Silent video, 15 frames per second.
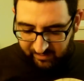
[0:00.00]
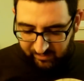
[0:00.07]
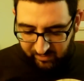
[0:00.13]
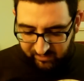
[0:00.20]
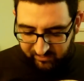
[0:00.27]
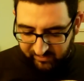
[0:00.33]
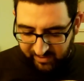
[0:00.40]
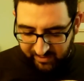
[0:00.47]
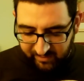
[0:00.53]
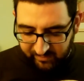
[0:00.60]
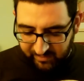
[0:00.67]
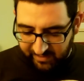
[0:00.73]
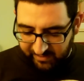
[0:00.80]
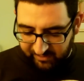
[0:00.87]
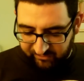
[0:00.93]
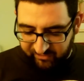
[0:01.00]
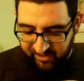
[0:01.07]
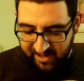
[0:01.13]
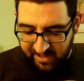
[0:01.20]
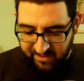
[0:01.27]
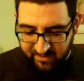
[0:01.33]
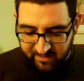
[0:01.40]
looks like like a
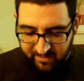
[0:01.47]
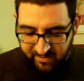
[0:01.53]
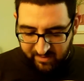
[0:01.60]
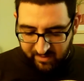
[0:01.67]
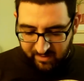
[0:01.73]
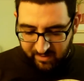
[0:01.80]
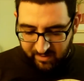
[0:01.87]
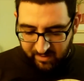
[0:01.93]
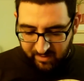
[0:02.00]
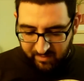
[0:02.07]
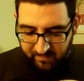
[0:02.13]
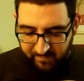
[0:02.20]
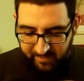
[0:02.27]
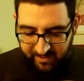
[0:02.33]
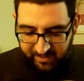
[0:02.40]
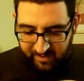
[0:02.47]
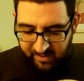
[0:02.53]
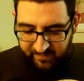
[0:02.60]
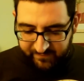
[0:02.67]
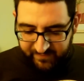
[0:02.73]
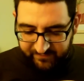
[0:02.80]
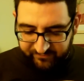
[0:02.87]
shake. My
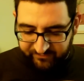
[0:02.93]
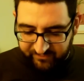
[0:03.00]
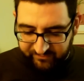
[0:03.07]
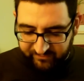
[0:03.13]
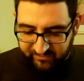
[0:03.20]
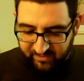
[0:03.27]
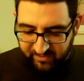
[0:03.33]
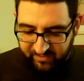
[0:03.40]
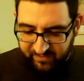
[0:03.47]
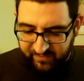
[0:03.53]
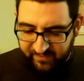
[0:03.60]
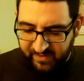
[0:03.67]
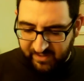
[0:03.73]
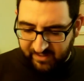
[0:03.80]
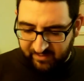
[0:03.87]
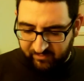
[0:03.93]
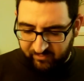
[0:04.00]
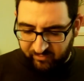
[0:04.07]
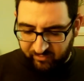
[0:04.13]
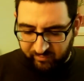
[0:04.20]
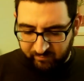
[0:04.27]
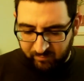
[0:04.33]
God, that's just thick and
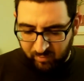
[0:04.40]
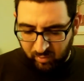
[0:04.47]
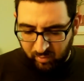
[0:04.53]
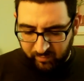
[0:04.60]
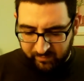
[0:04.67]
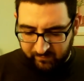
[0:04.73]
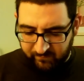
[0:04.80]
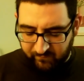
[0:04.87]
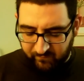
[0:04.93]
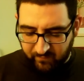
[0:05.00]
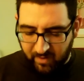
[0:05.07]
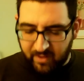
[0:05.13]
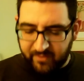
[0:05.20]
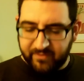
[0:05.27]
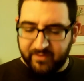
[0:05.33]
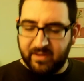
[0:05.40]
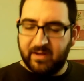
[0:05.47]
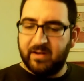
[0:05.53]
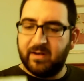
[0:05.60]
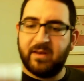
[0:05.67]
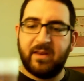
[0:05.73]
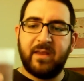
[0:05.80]
smooth and frothy,
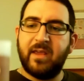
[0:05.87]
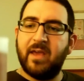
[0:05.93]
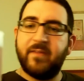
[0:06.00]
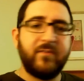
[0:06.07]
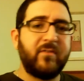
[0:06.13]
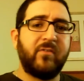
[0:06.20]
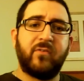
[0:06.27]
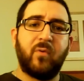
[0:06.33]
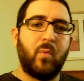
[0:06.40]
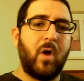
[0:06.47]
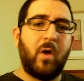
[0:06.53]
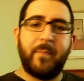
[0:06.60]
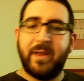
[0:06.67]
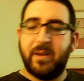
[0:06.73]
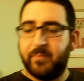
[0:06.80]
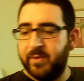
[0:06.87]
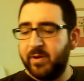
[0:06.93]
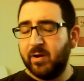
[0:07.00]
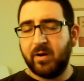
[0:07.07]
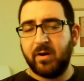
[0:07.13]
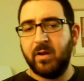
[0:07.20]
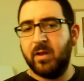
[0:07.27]
and yeah, this is a well-made
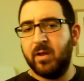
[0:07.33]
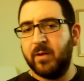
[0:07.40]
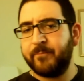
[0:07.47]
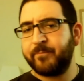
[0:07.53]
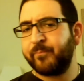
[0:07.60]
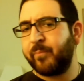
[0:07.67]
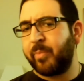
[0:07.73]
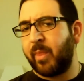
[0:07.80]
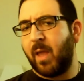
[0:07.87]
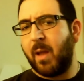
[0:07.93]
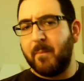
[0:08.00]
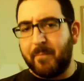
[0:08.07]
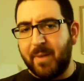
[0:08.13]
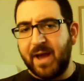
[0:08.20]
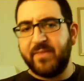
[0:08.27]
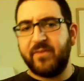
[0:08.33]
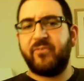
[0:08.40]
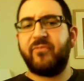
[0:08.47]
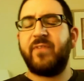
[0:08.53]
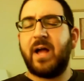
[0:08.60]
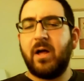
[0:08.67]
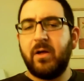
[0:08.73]
beer by the
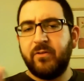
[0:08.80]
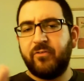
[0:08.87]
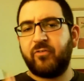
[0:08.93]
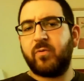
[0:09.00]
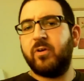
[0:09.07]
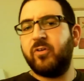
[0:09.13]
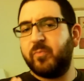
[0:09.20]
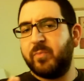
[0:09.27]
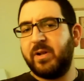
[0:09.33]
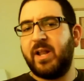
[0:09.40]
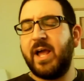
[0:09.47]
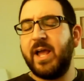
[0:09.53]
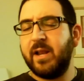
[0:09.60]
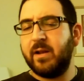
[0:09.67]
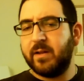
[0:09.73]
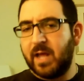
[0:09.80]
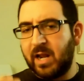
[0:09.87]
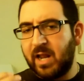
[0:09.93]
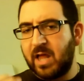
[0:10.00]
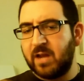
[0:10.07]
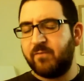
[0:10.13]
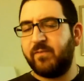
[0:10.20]
style, it's crisp and light, not a
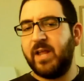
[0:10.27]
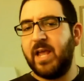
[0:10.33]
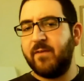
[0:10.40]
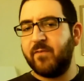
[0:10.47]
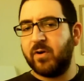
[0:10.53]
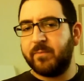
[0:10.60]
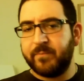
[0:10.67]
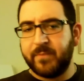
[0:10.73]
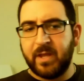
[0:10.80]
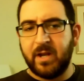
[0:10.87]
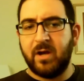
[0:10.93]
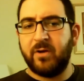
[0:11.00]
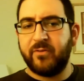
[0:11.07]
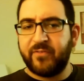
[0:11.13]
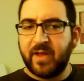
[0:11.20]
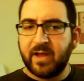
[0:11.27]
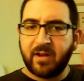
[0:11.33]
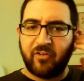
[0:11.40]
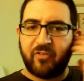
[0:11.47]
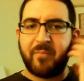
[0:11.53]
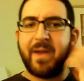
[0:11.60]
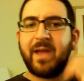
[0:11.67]
lot of flavor. You know, it's not going
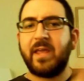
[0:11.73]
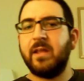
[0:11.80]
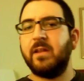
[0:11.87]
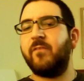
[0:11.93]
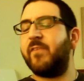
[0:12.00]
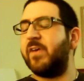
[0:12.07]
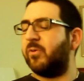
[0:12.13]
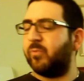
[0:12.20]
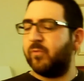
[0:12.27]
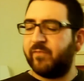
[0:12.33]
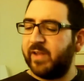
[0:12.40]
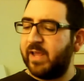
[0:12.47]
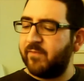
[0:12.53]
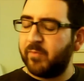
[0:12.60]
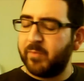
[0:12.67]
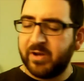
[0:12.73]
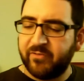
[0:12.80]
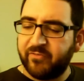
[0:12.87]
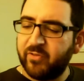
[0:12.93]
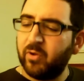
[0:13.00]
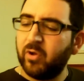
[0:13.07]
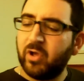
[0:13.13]
to smack you in the face with flavor, but it's
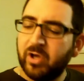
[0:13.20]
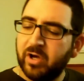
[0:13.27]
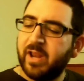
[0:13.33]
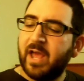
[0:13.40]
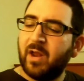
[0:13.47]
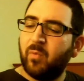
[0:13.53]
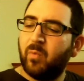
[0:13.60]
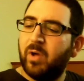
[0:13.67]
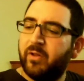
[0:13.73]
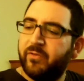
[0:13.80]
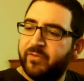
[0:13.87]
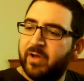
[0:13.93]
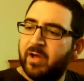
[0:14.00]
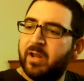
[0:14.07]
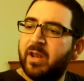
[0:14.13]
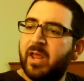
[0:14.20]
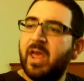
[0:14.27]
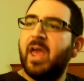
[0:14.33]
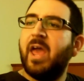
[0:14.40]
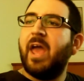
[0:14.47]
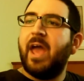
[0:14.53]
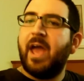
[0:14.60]
still good and well done.
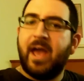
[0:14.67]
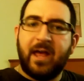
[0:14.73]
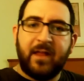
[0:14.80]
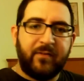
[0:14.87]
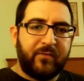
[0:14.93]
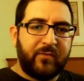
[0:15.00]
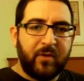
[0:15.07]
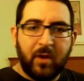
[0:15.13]
And